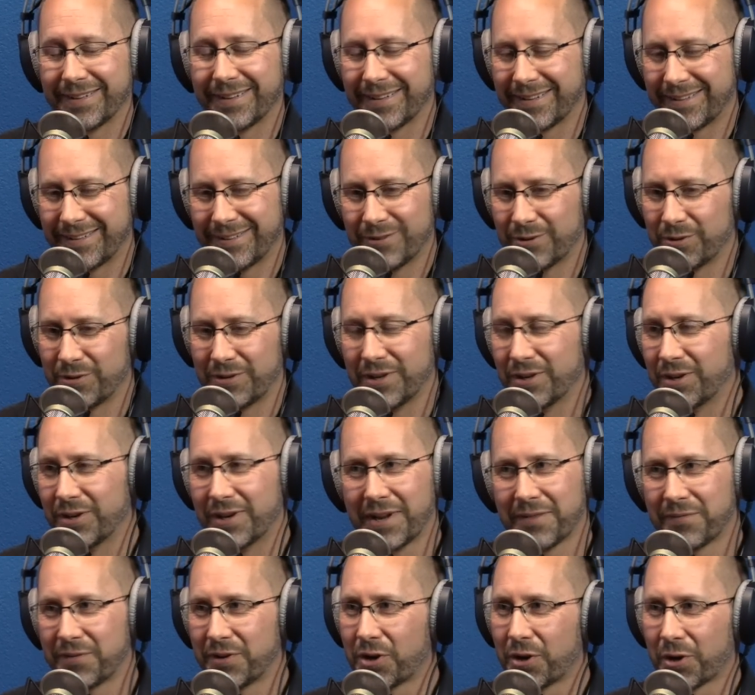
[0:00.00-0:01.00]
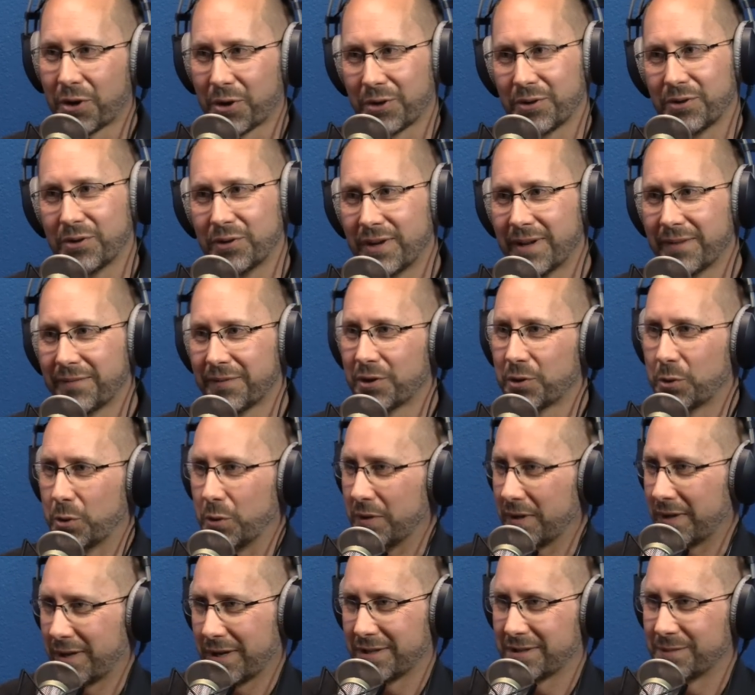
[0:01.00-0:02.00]
you, you never works. know. You never know who
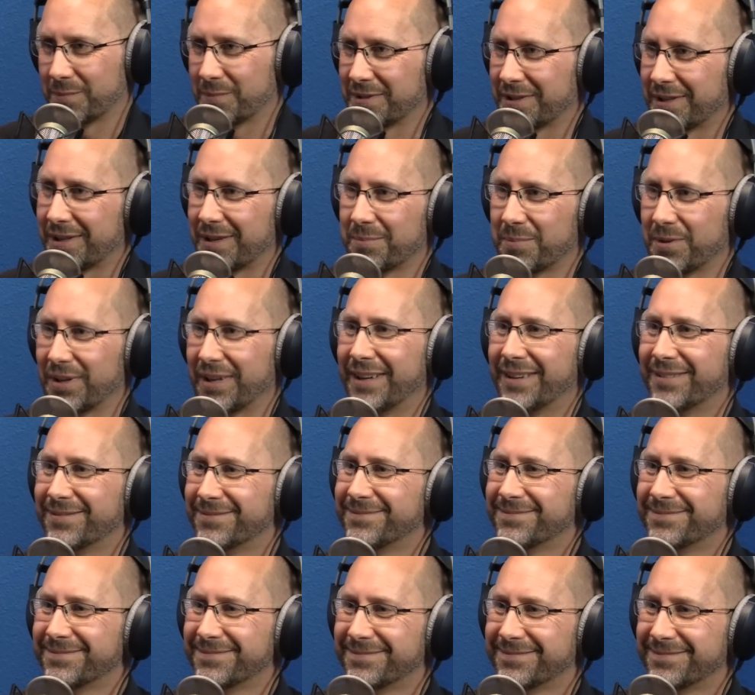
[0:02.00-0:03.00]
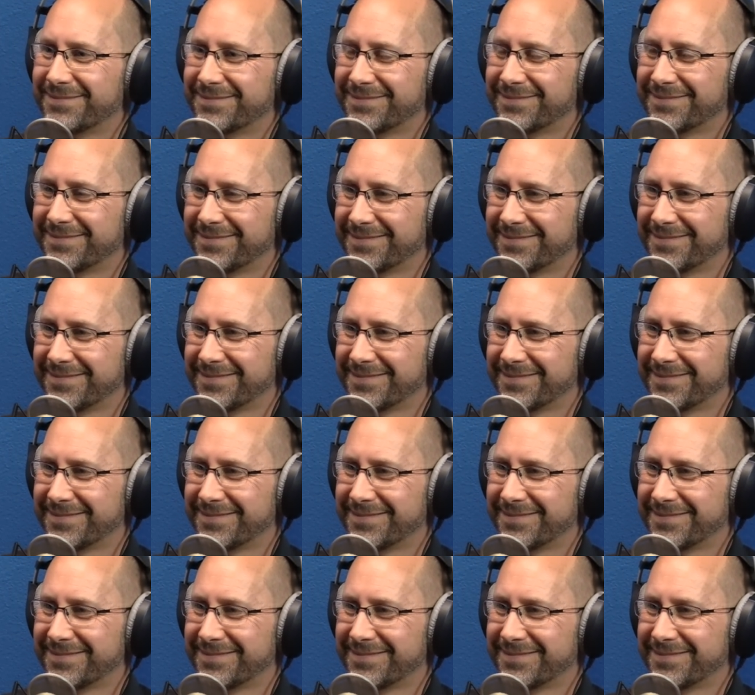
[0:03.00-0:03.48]
the customer is going to be. Absolutely.